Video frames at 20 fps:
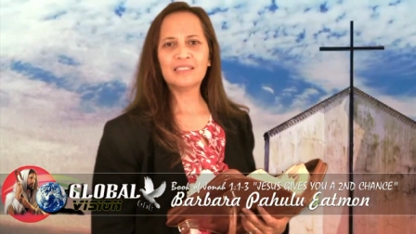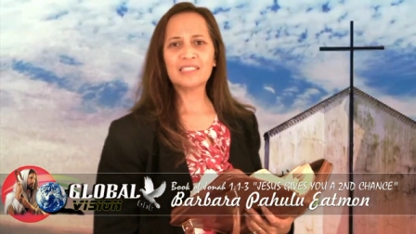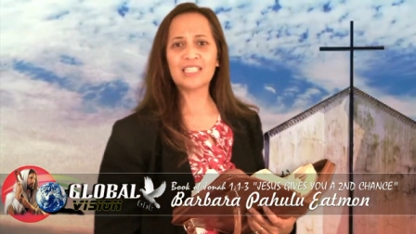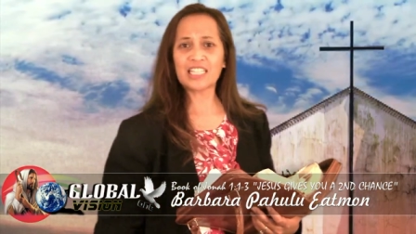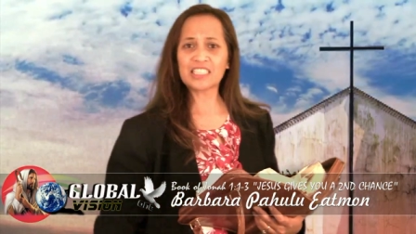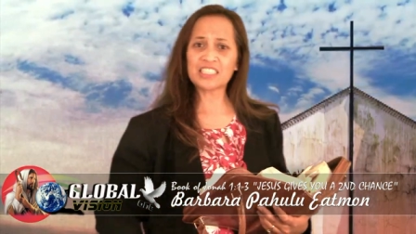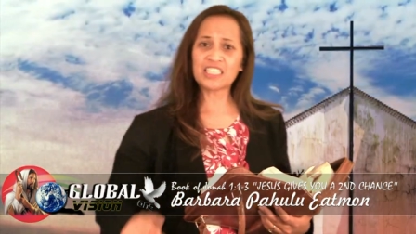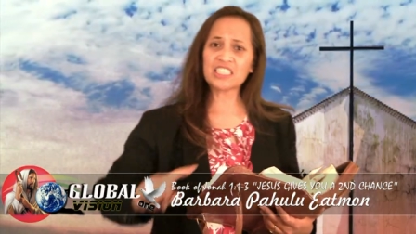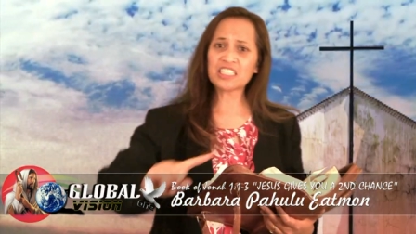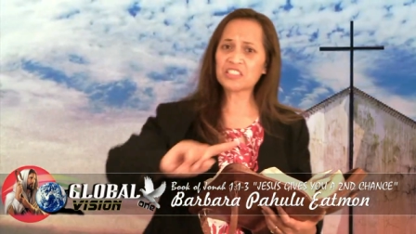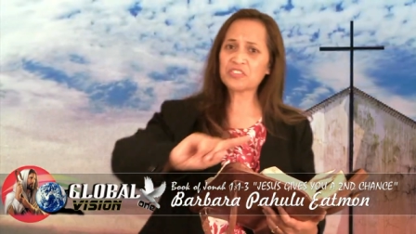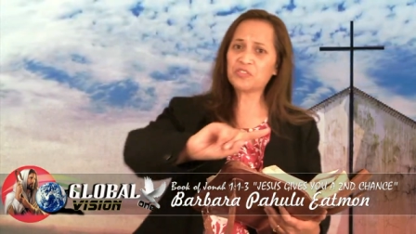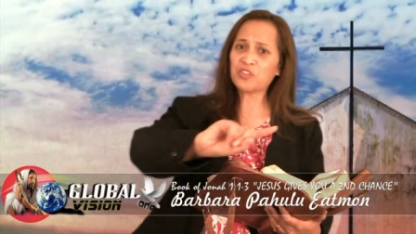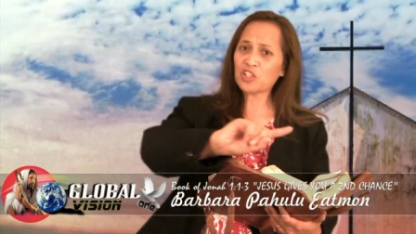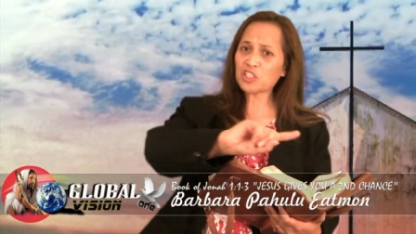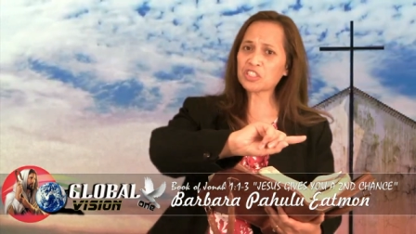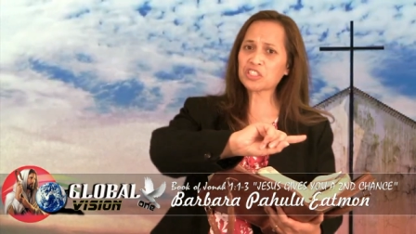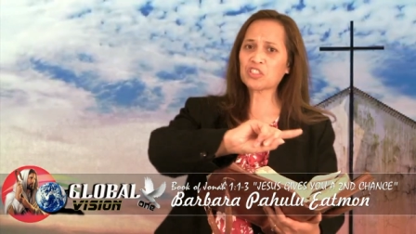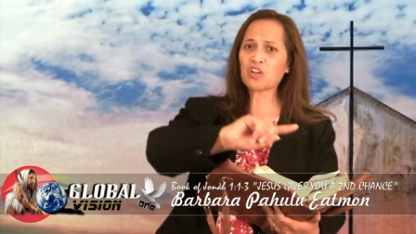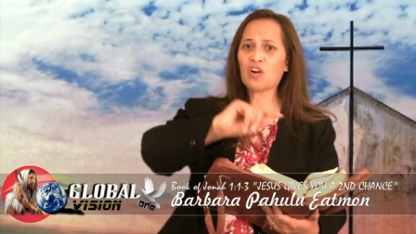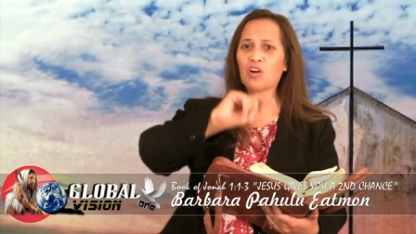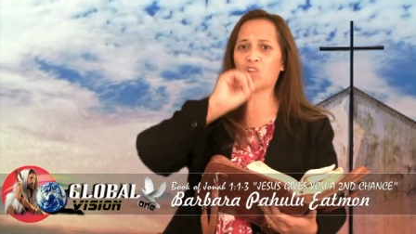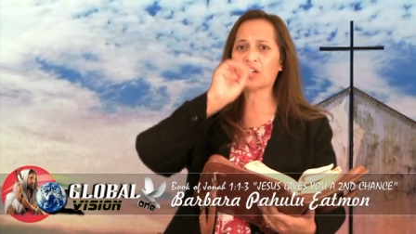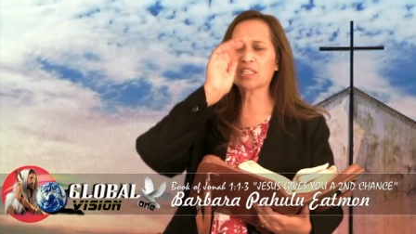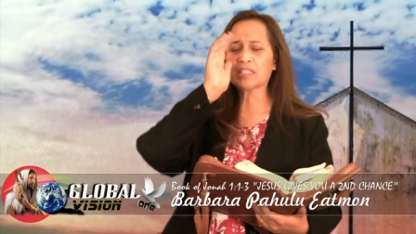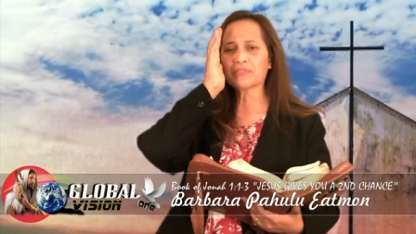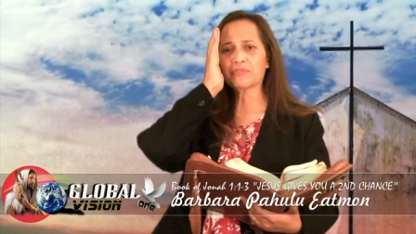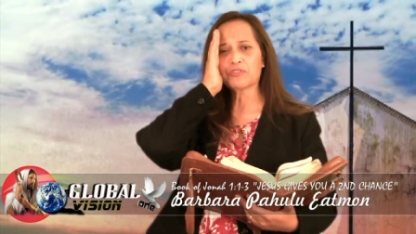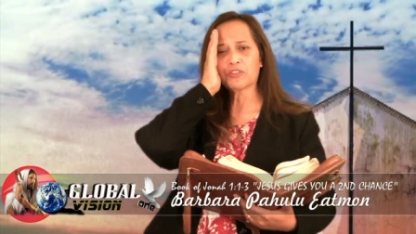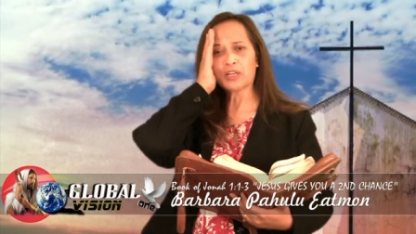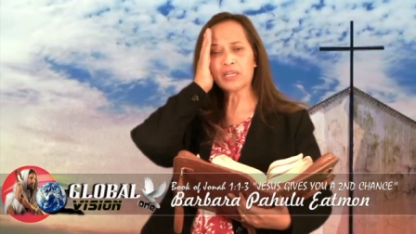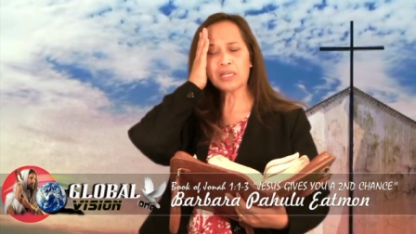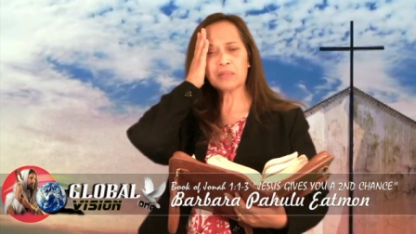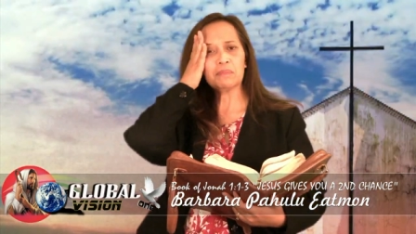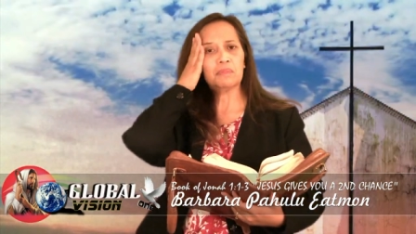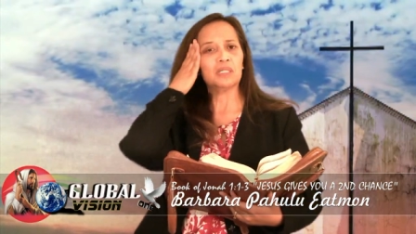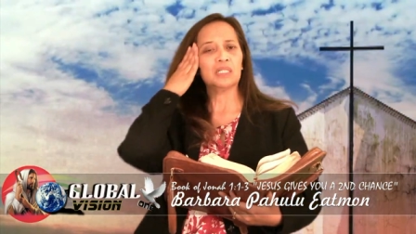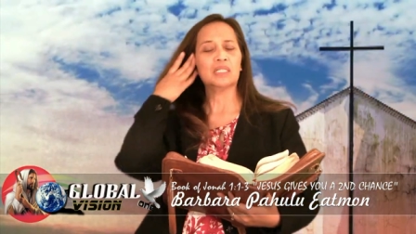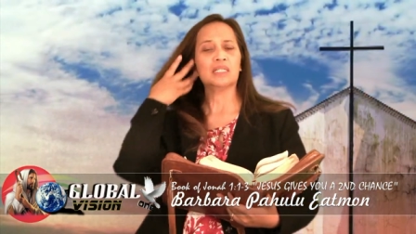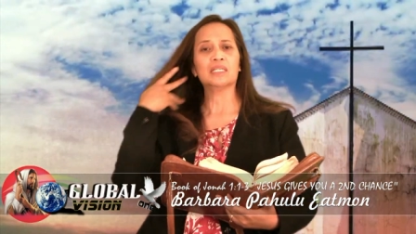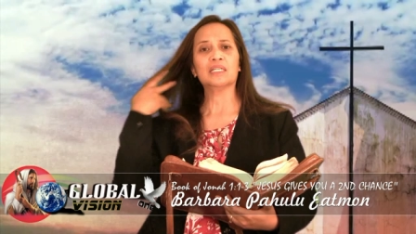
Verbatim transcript: like his first calling for him,